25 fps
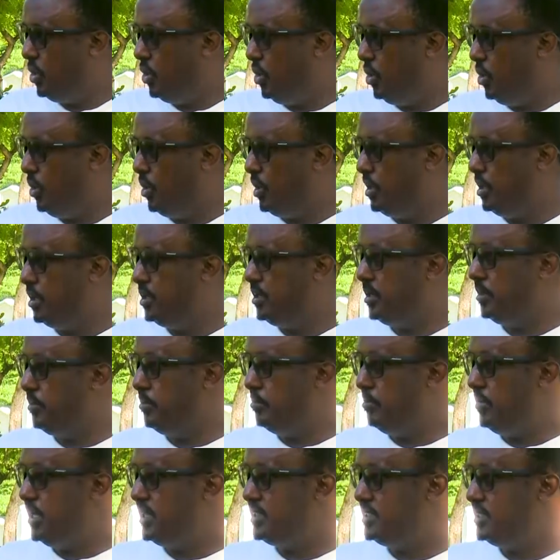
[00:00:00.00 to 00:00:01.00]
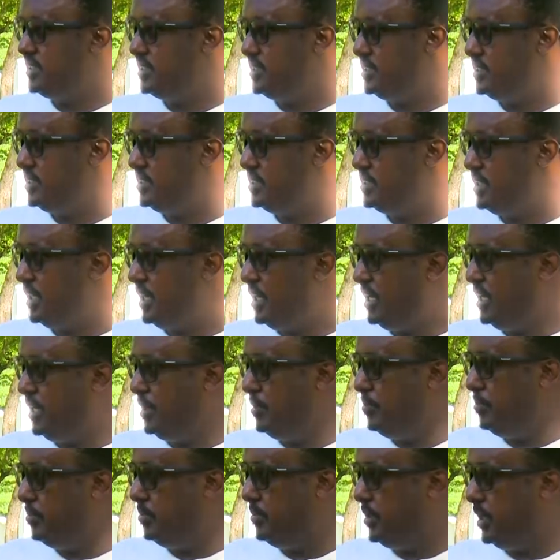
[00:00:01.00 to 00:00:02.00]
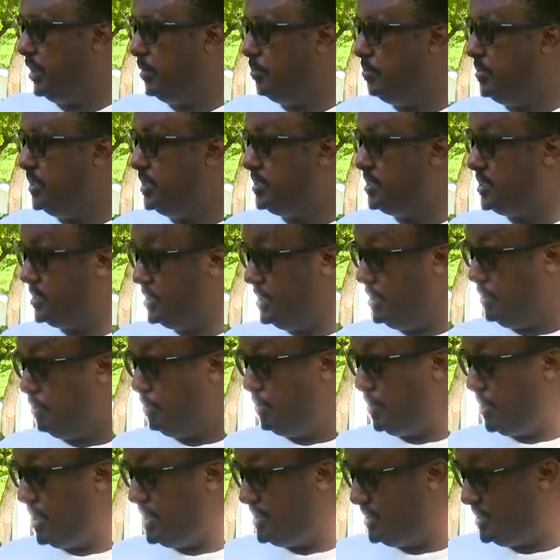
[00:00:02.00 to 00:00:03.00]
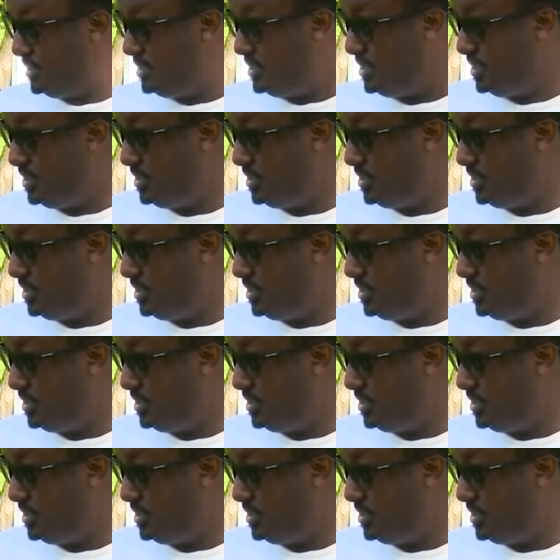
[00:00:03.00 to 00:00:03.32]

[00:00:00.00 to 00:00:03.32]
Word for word: or makes him a bit depressed